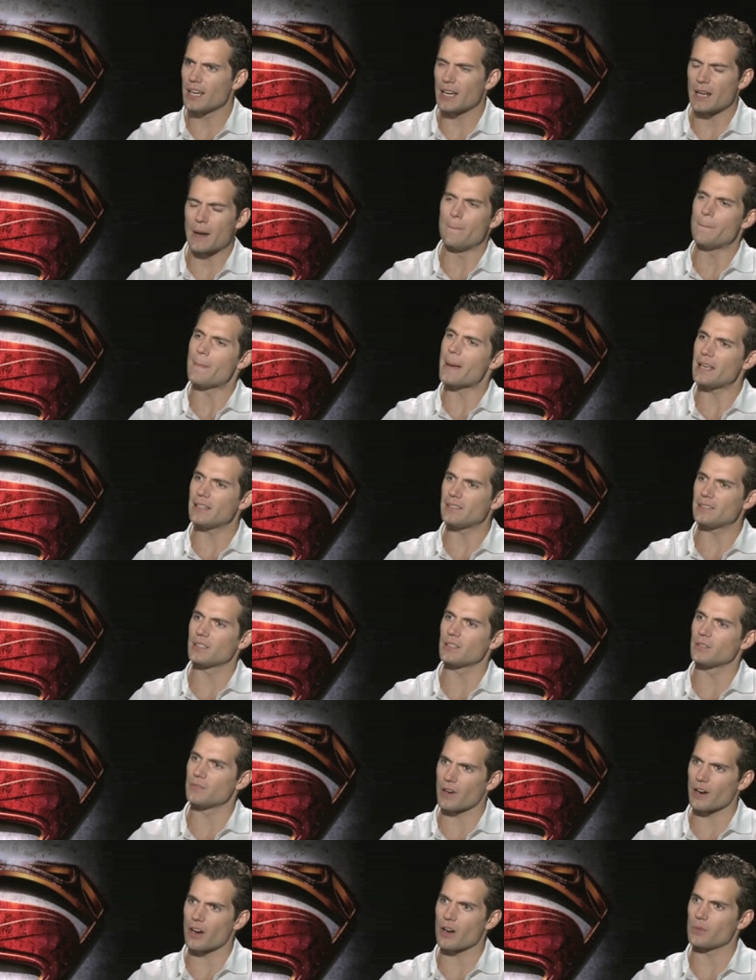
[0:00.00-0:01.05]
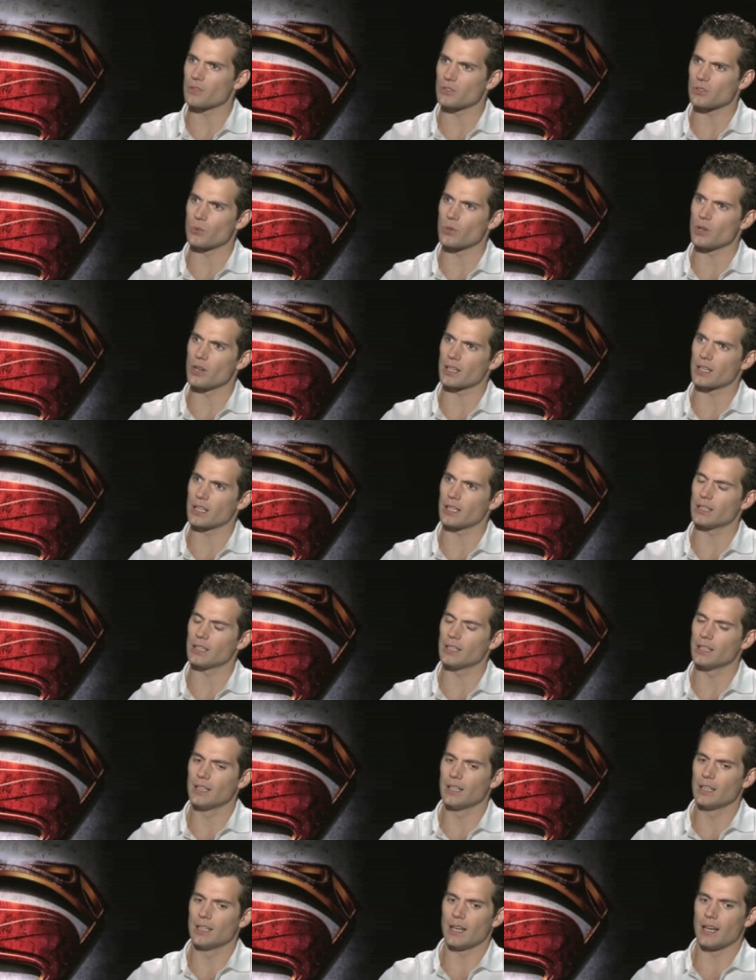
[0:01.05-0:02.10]
An amazing environment to work in,
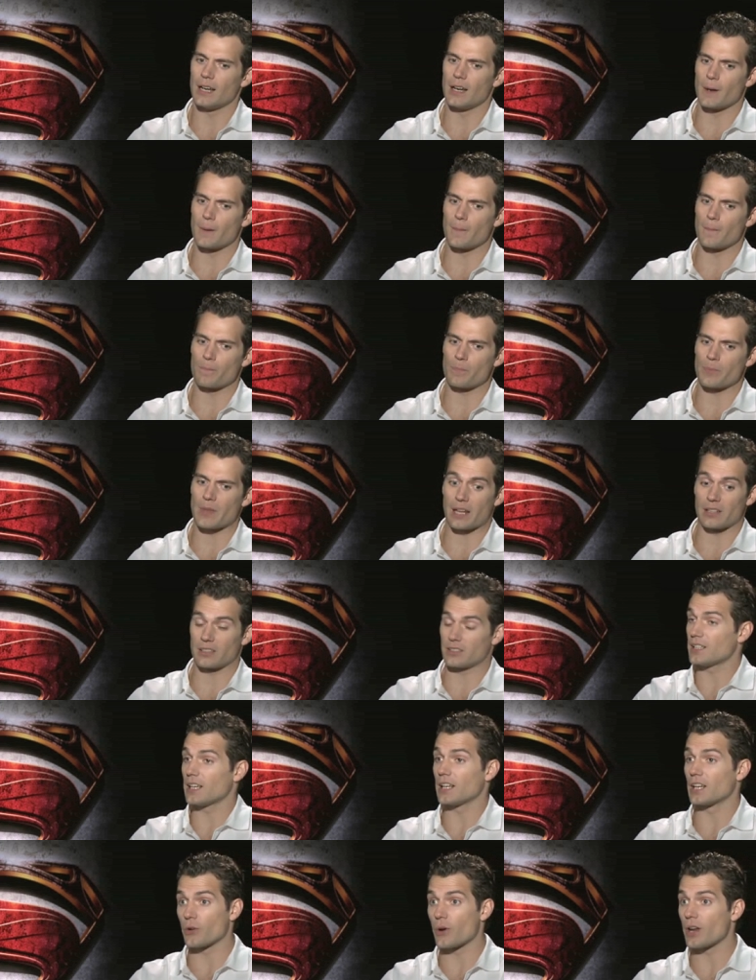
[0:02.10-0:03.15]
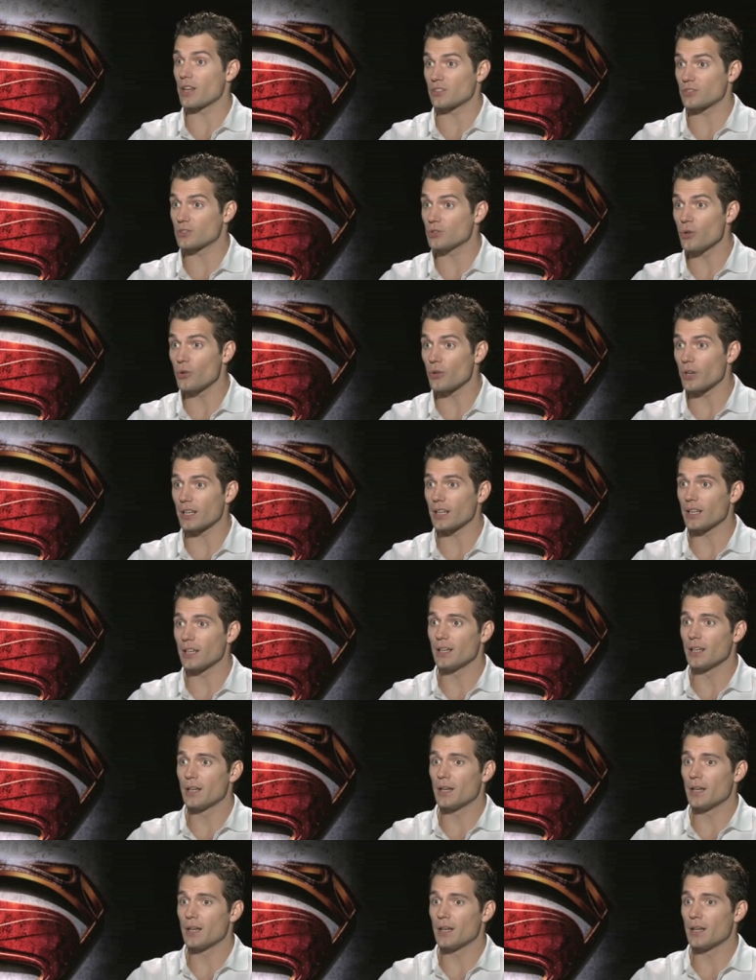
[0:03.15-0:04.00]
um, and to tell a great story.